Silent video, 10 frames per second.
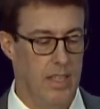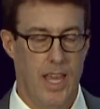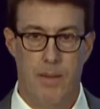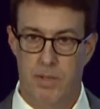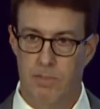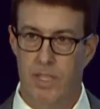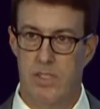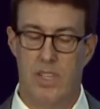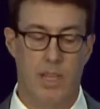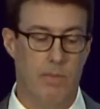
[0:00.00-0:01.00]
It happened to be the
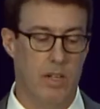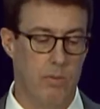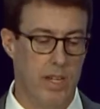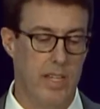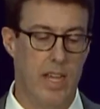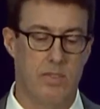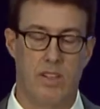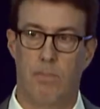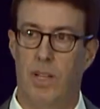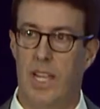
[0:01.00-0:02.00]
same year we announced
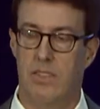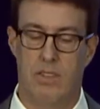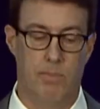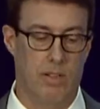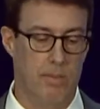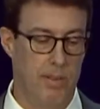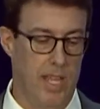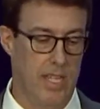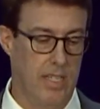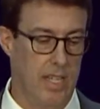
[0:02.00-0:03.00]
our plans to build a
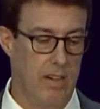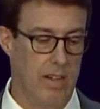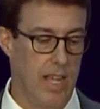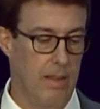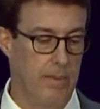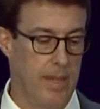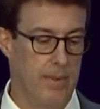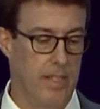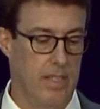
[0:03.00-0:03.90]
plant here in Alabama.